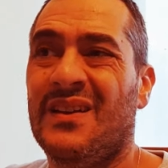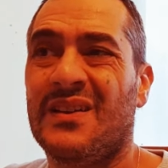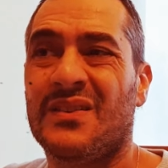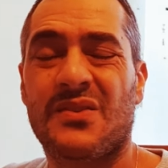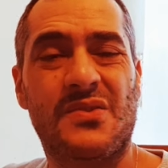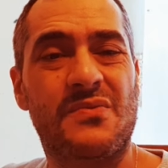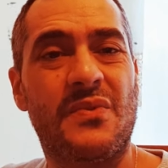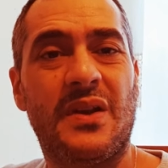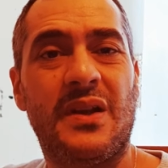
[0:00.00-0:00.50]

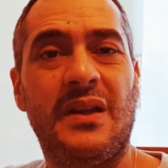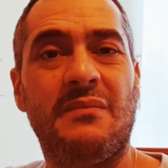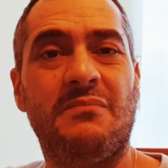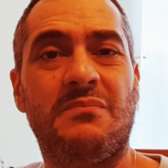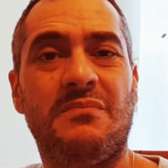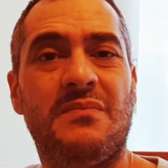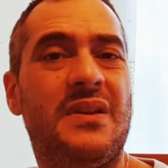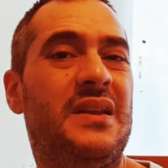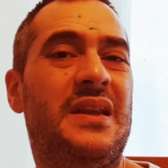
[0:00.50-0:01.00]
doesn't really
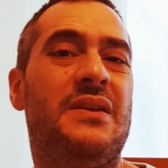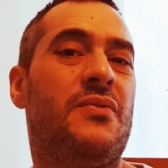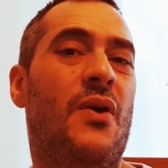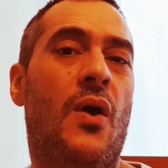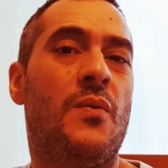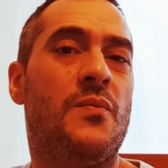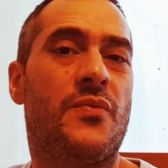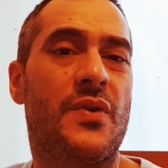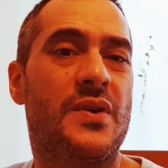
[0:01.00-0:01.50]
leave
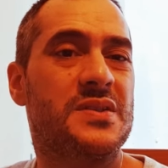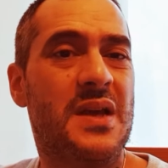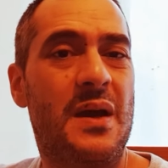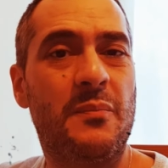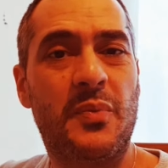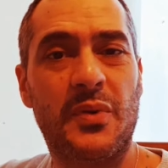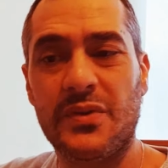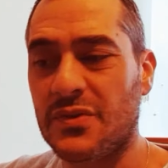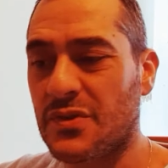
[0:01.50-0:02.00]
home, for
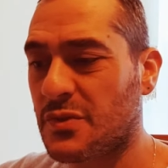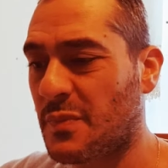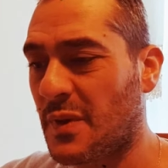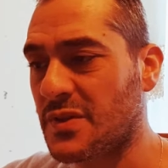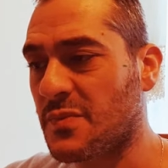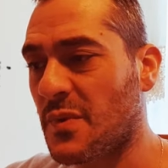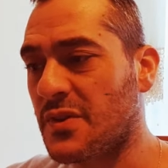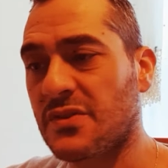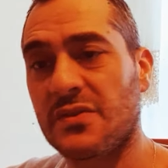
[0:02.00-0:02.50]
example, and just
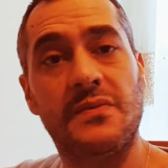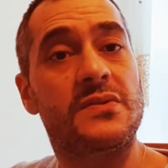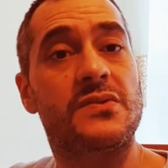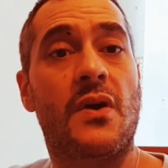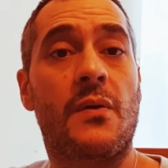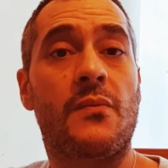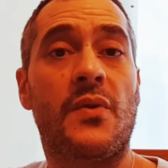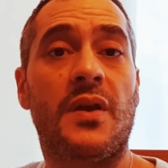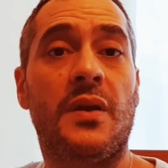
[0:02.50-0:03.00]
spends most of his
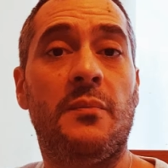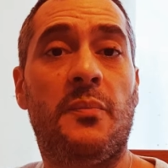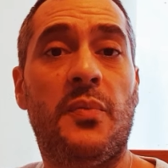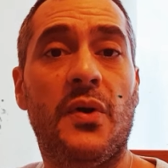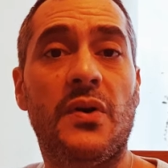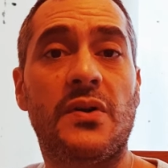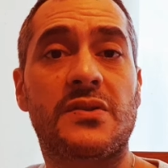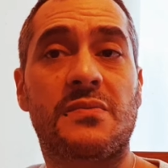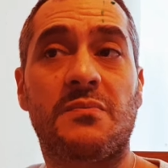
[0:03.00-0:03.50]
time reading
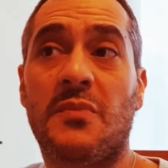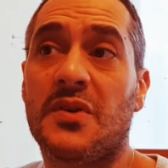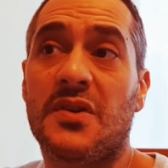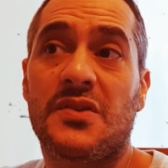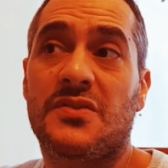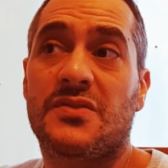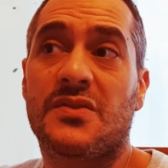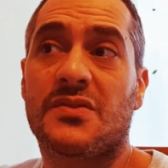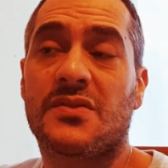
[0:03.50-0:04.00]
books,
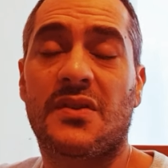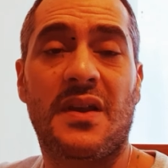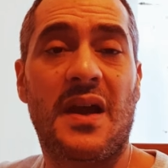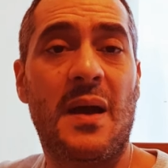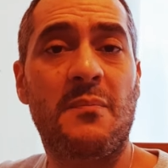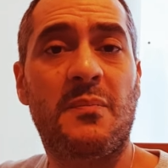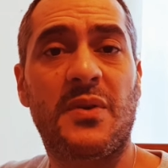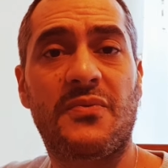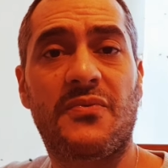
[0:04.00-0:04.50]
money's just going to
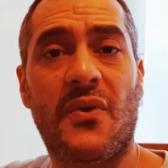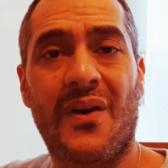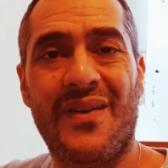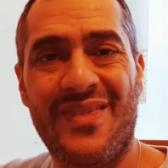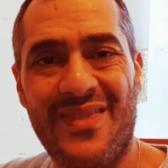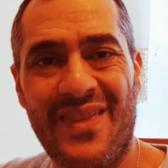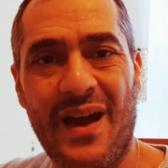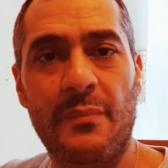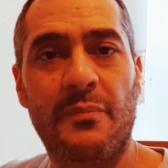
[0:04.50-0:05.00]
amplify
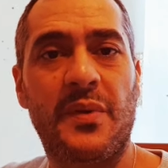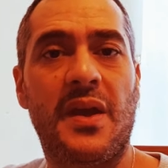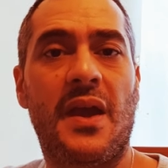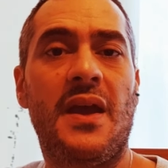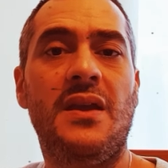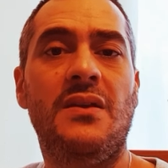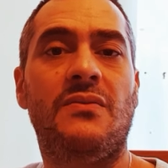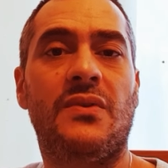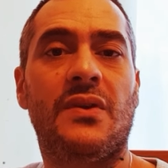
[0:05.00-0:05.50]
that
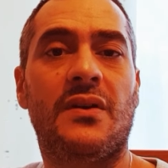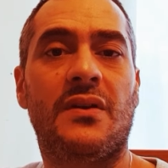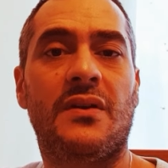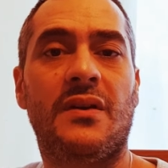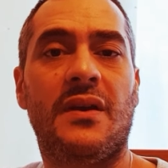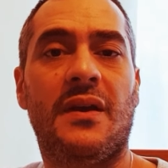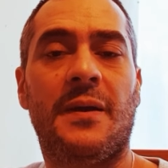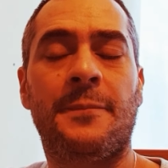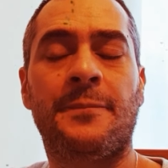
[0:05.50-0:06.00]
behavior,
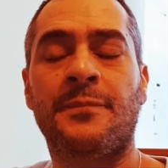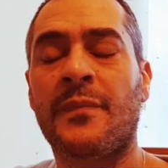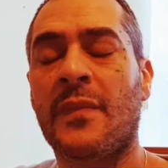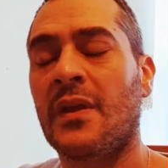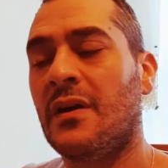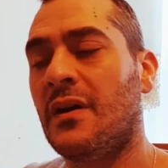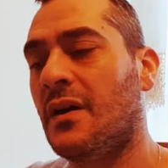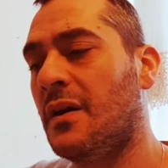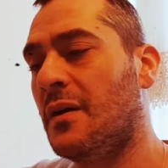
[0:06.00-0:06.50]
yeah?
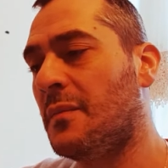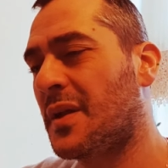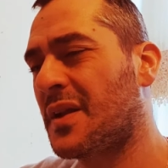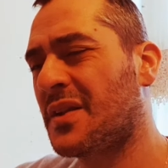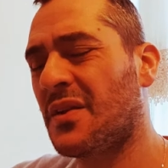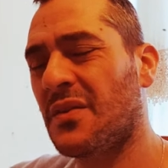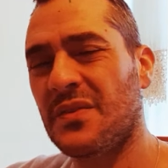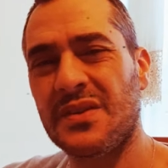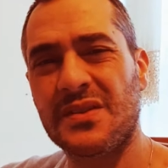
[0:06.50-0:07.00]
And I
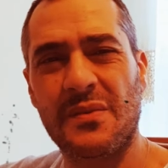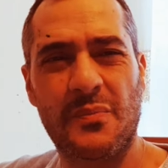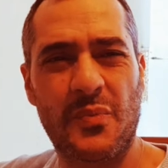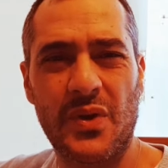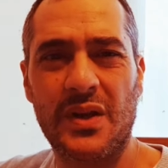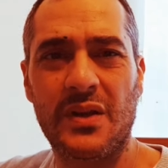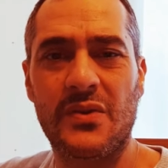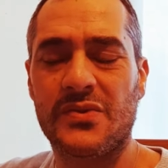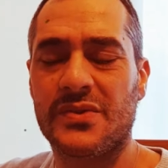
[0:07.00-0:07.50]
know these are
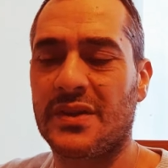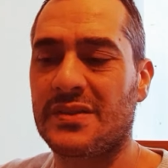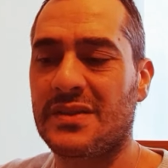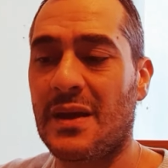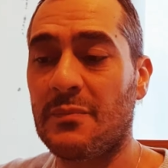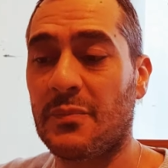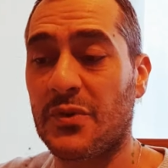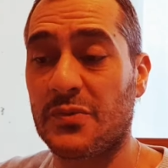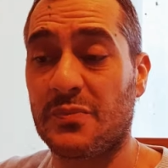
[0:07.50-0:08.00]
pretty loose
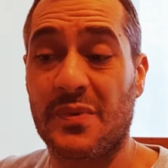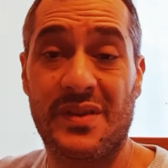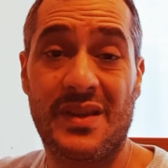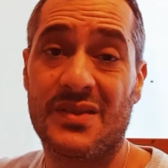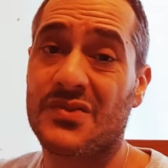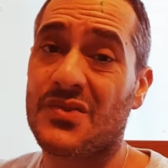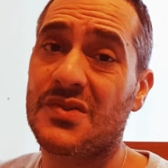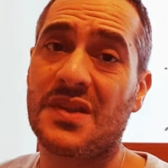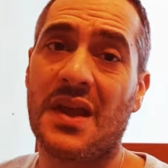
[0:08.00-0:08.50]
examples, but
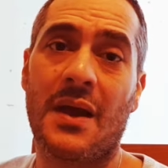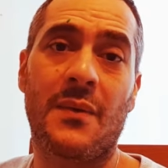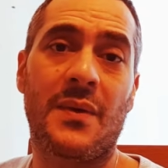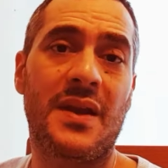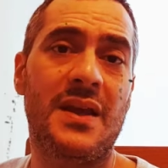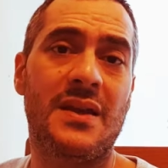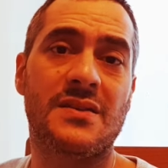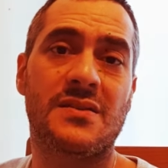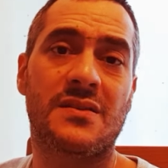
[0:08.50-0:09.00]
that's just how it
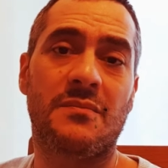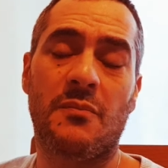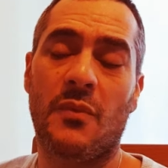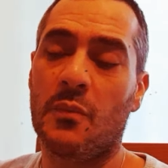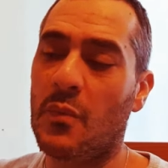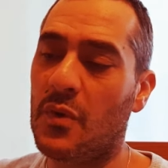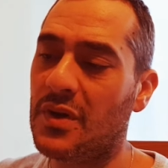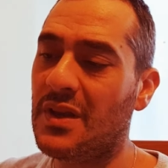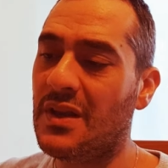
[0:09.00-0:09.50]
is.
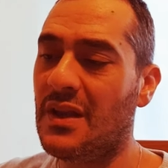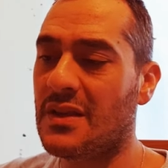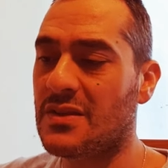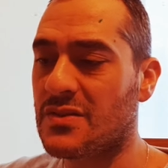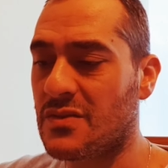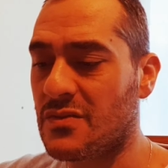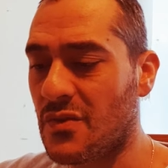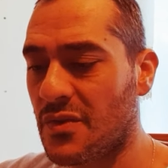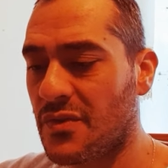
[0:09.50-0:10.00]
Money
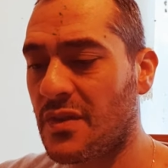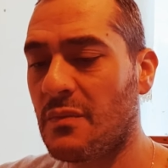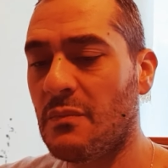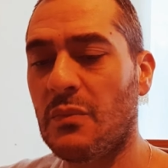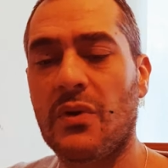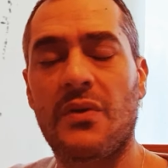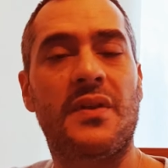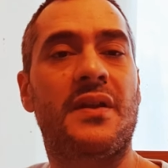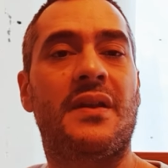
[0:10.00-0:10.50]
is nothing
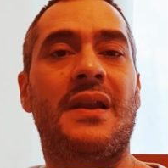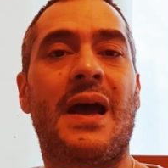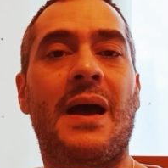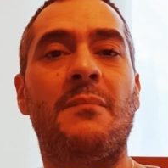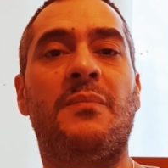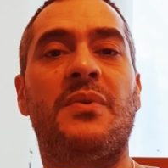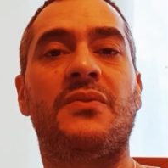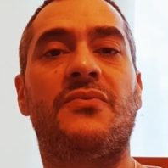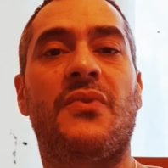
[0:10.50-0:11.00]
more than an
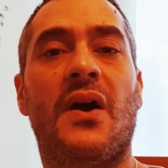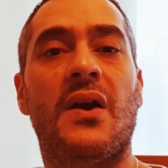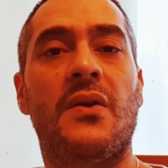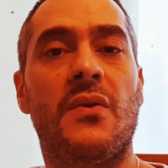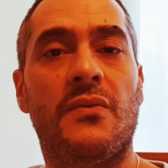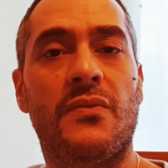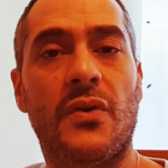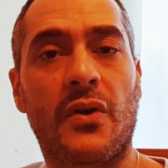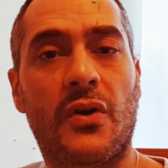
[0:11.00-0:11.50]
amplifier
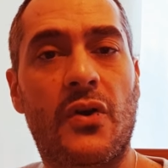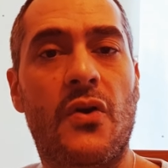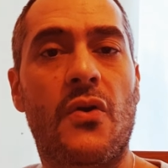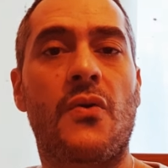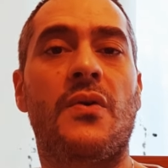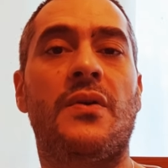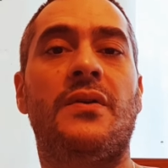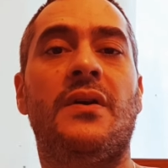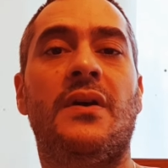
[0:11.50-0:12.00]
of your
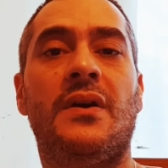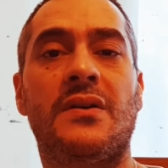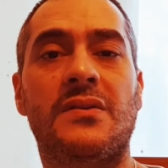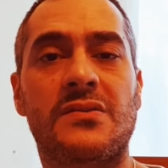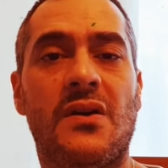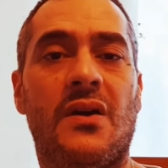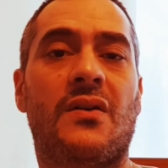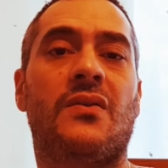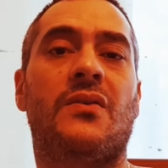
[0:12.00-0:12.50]
current
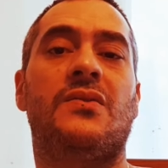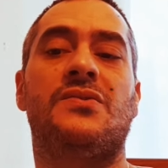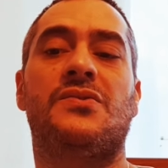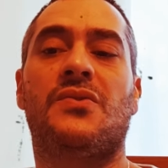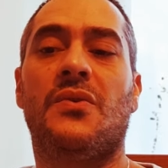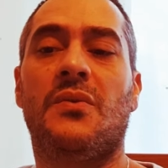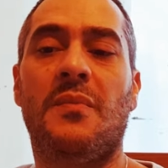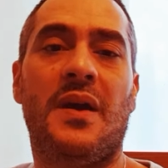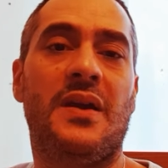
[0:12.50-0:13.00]

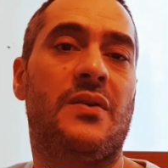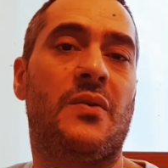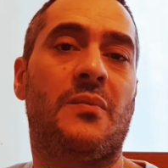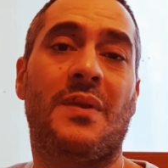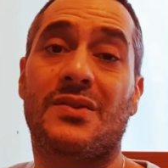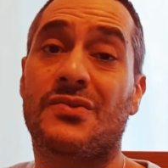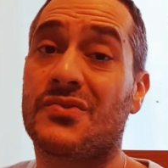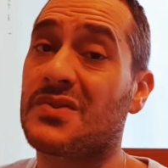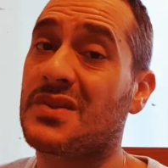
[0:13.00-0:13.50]
psychological makeup.
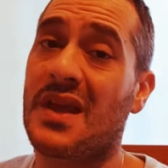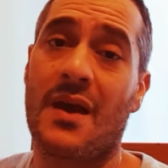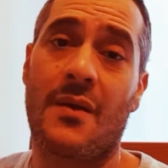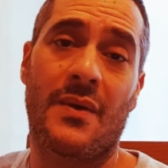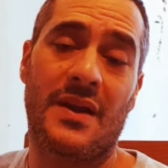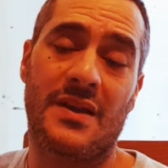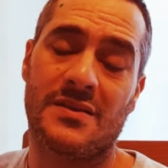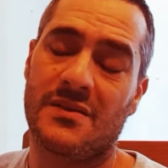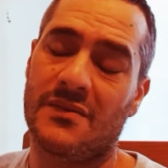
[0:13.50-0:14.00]
That's just how
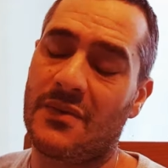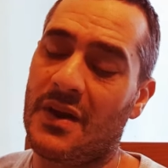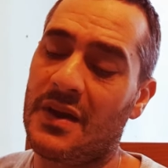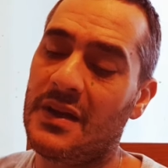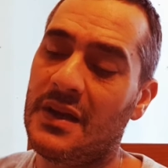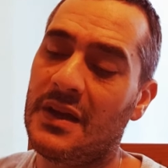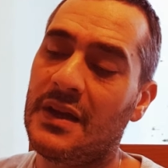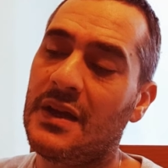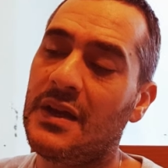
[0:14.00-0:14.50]
it is,
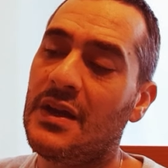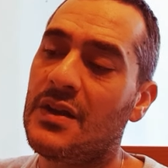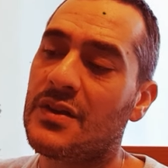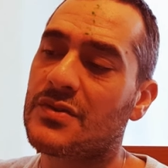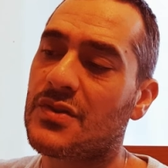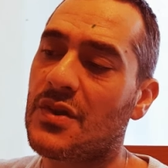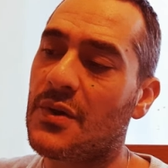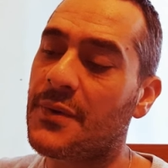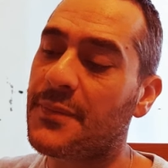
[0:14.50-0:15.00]
right?
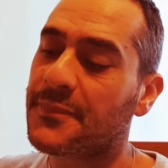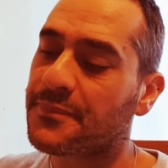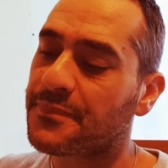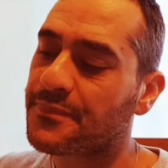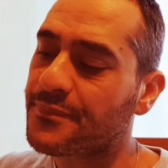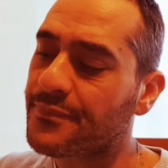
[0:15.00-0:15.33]
So